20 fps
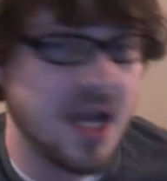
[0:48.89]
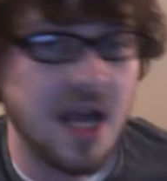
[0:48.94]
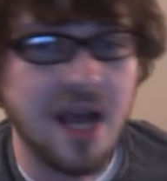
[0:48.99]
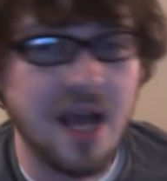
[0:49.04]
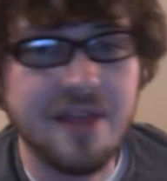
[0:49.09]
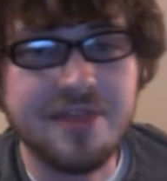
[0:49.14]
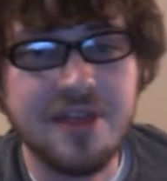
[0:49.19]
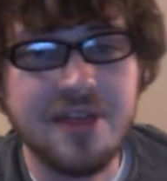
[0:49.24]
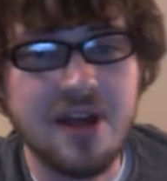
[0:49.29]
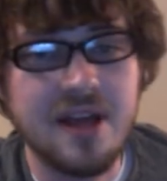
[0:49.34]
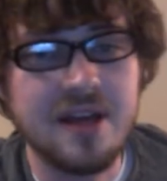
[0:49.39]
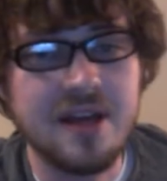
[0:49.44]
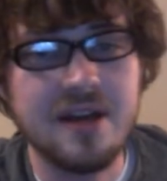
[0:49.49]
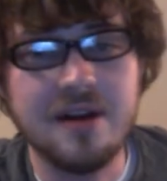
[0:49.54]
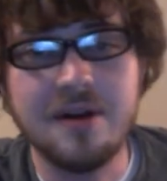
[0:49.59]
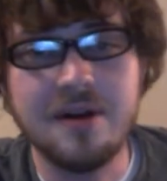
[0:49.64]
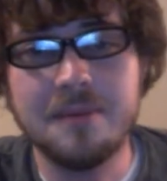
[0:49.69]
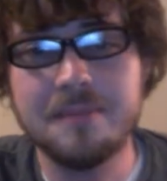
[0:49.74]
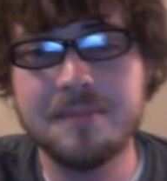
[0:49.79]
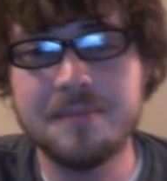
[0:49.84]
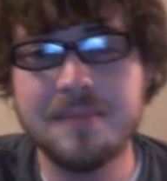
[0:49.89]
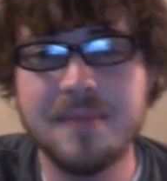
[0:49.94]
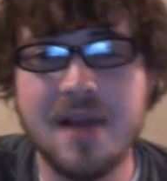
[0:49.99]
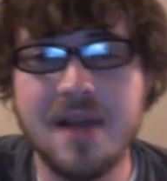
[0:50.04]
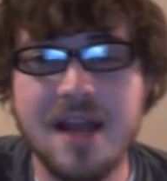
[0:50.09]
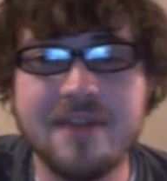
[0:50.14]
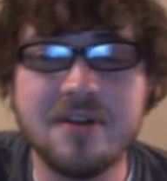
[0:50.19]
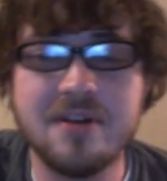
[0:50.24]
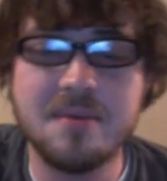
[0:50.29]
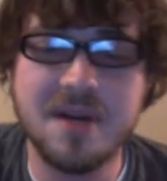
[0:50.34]
I thought
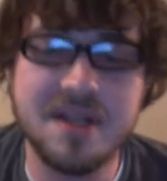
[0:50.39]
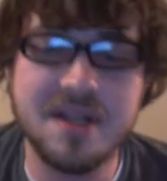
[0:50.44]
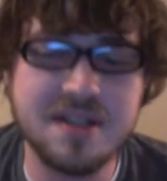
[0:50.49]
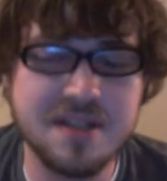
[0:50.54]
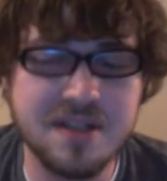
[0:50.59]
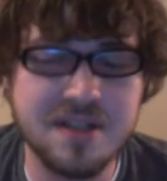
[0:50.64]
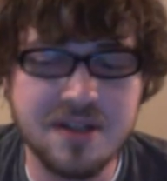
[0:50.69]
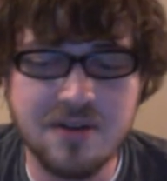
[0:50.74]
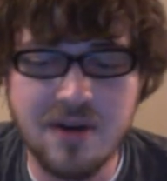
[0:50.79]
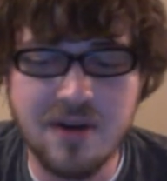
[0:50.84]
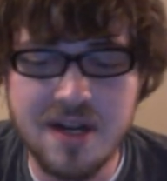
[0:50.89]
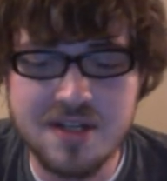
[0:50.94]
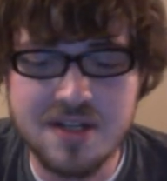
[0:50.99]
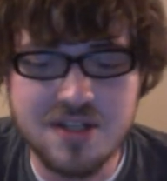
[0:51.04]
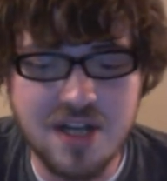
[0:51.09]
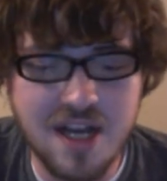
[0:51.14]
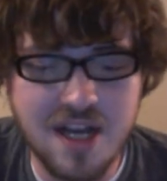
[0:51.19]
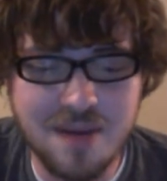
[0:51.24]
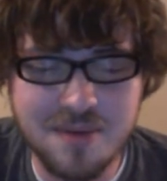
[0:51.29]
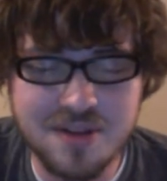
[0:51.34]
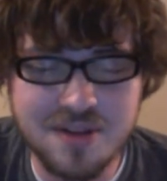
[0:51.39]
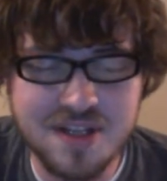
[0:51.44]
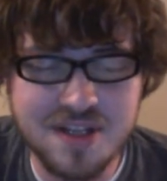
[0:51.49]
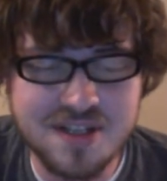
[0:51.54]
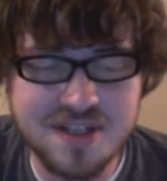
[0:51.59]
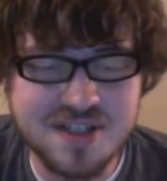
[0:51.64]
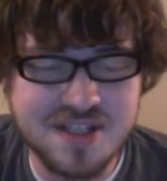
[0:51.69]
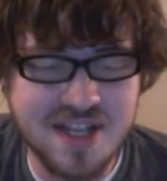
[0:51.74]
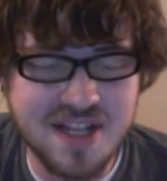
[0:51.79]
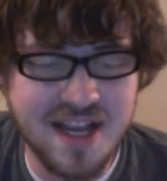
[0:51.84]
everybody did a great job in
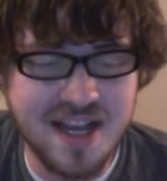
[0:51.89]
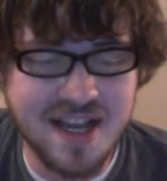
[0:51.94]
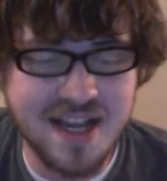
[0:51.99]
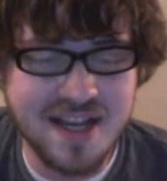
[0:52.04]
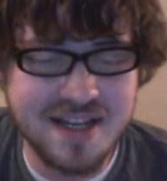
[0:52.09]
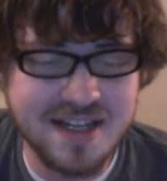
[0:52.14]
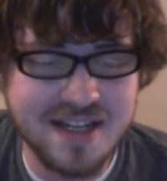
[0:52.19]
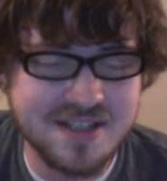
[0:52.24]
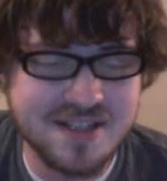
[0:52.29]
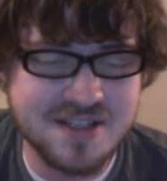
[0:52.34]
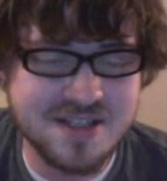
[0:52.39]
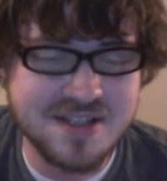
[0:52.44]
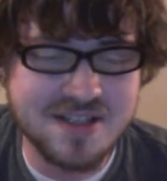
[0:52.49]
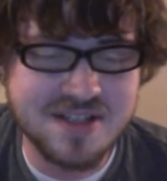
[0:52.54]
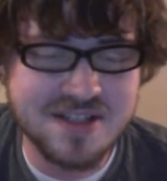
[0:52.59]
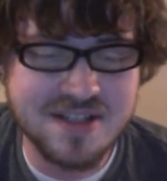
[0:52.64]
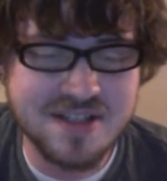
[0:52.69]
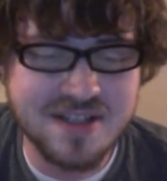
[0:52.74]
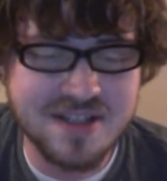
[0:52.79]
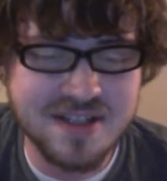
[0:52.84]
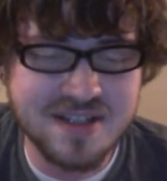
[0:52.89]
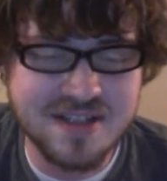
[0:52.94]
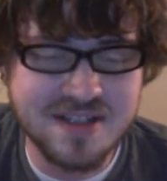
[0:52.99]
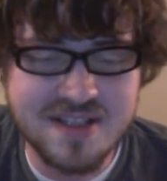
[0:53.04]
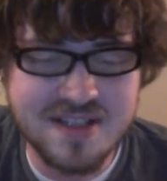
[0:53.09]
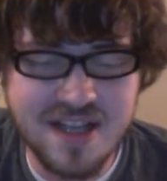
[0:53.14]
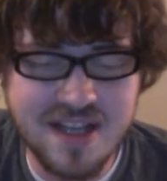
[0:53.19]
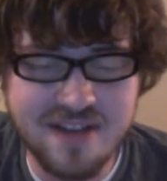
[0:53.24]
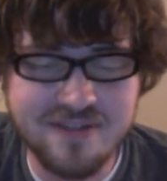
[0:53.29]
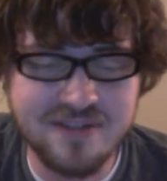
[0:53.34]
this, and it's
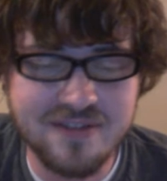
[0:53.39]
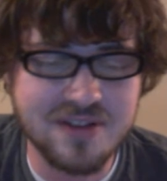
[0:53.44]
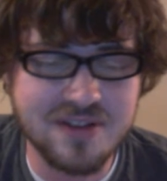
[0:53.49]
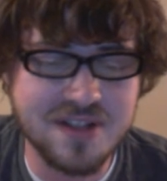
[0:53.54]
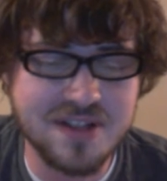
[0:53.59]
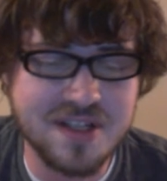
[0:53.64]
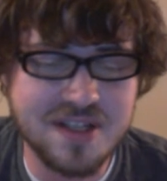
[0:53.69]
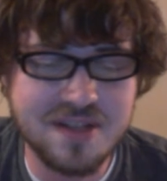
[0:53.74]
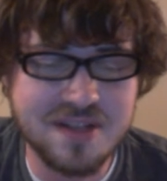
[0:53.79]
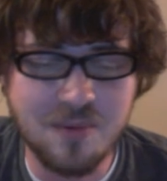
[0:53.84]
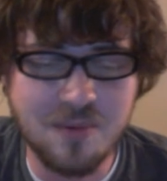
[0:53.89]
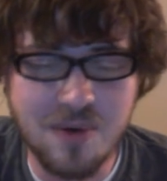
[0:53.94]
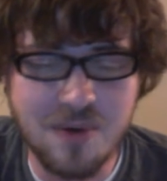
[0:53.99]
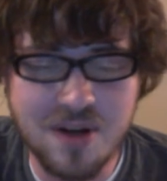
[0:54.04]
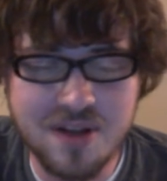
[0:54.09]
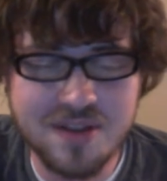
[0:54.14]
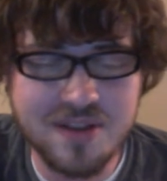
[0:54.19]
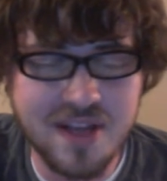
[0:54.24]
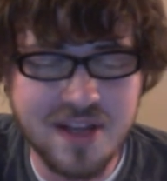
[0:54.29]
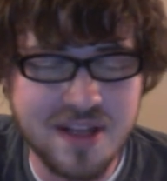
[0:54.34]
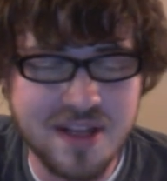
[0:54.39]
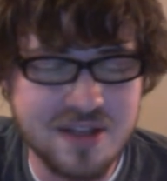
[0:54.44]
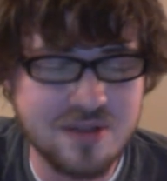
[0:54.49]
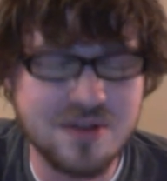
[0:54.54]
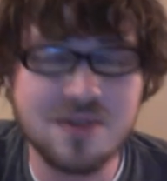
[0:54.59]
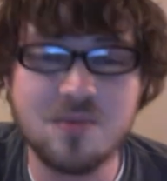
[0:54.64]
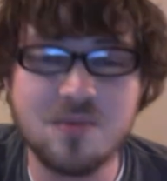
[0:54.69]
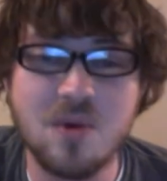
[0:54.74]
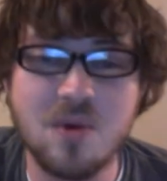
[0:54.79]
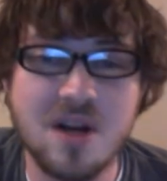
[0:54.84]
definitely one that you
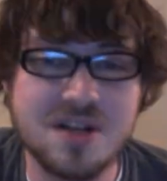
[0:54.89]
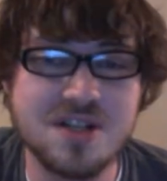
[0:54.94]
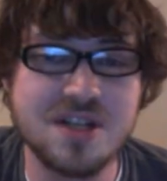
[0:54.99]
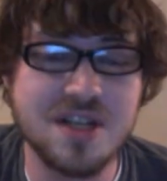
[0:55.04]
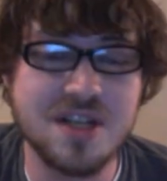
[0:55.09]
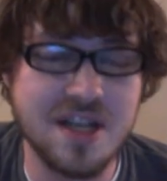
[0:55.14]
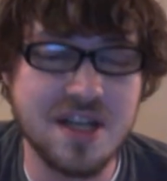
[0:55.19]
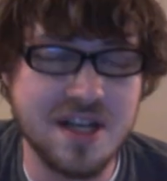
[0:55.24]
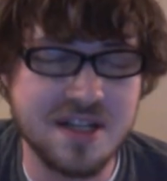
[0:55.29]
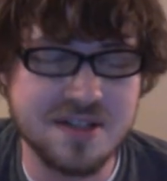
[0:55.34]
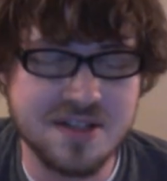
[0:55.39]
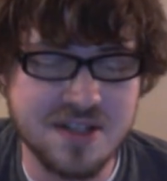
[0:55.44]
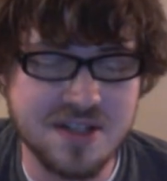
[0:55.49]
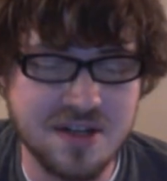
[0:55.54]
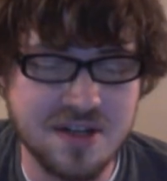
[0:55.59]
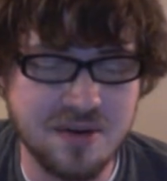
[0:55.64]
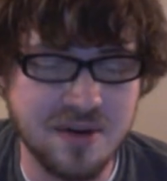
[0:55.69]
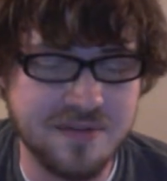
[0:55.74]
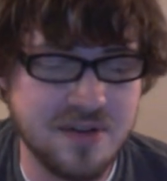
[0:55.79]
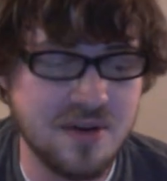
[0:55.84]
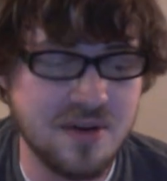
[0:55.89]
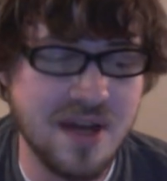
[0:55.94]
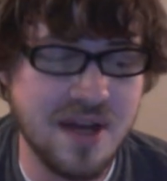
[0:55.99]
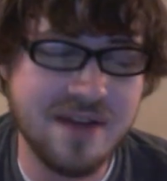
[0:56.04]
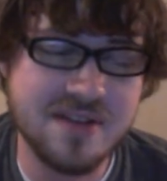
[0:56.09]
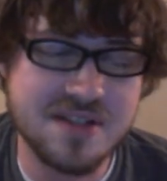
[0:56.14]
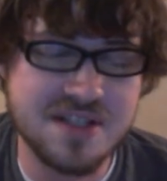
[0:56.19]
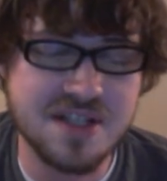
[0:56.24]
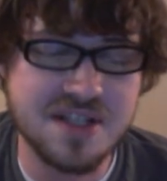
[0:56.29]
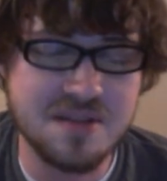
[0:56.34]
can watch again. So if you
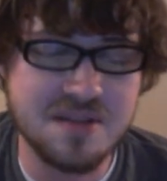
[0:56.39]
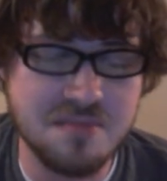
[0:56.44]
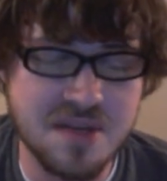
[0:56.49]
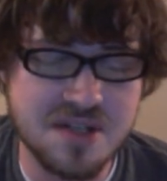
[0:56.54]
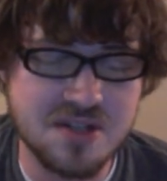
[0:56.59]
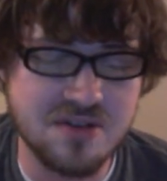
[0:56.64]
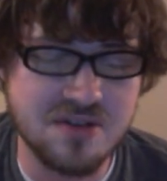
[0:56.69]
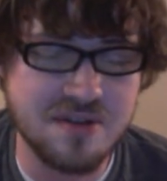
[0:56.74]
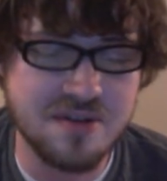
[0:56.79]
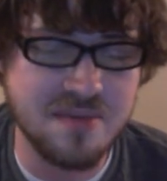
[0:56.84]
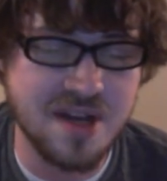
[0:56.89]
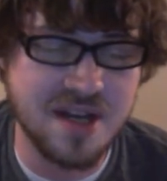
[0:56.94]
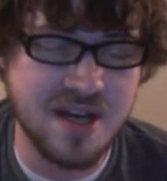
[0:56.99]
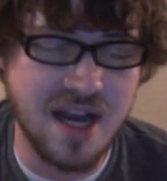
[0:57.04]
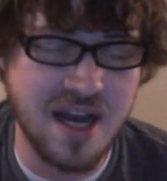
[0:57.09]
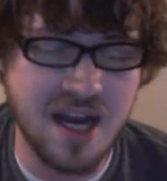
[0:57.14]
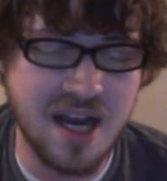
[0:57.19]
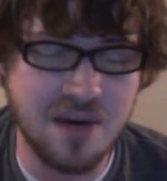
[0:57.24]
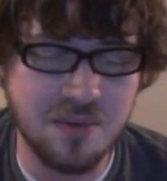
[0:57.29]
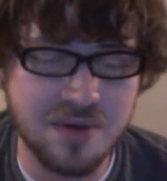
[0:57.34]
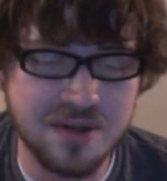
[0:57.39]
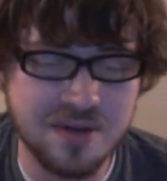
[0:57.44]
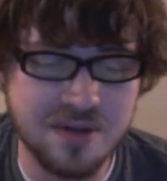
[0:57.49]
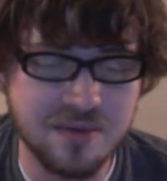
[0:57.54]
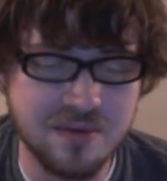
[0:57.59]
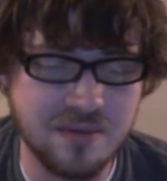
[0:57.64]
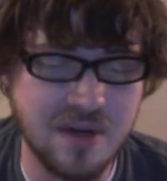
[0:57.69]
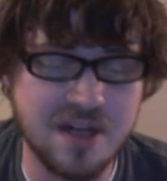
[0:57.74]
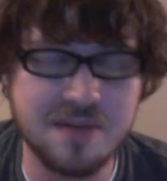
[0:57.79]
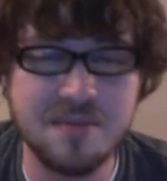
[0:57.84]
haven't seen Mystery Men, I
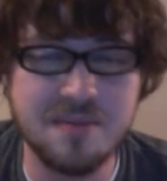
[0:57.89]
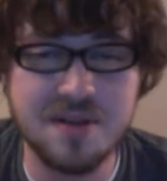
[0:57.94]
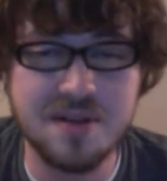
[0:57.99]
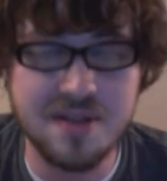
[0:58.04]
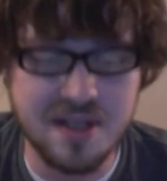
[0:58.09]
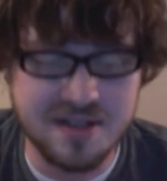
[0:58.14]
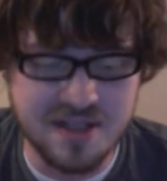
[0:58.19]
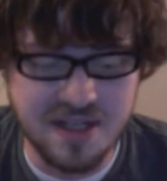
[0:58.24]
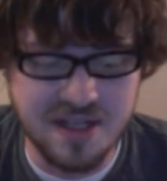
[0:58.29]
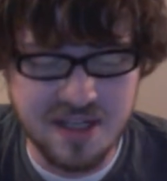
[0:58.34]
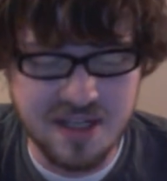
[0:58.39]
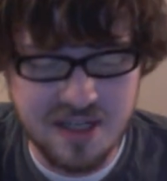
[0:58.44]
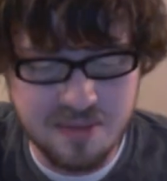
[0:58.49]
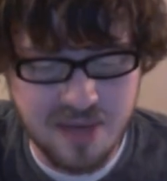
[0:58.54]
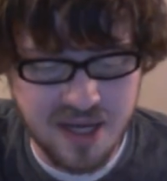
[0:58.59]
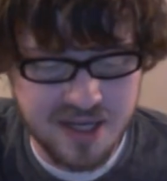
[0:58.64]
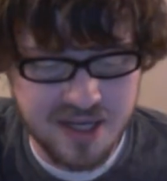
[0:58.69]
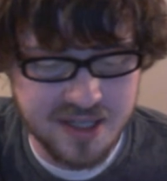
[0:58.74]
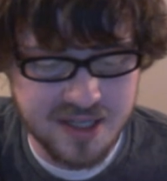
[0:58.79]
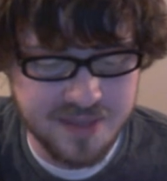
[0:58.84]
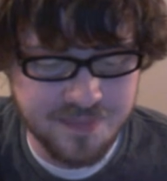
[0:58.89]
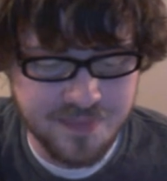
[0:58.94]
would recommend that to anybody.